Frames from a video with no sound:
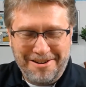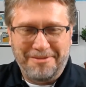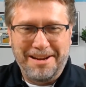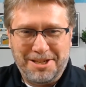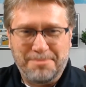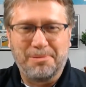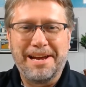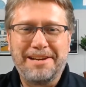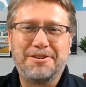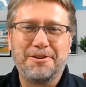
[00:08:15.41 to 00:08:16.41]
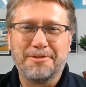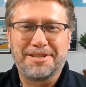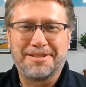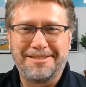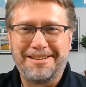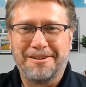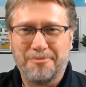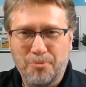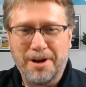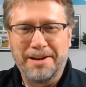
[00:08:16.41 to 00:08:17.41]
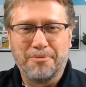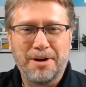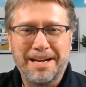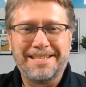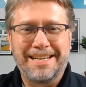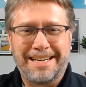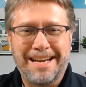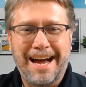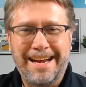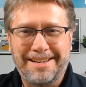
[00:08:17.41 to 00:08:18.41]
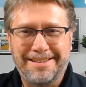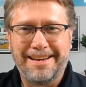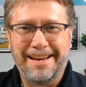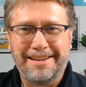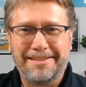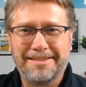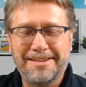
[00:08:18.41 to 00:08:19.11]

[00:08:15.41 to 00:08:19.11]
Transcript: explain to us, what is Ignite and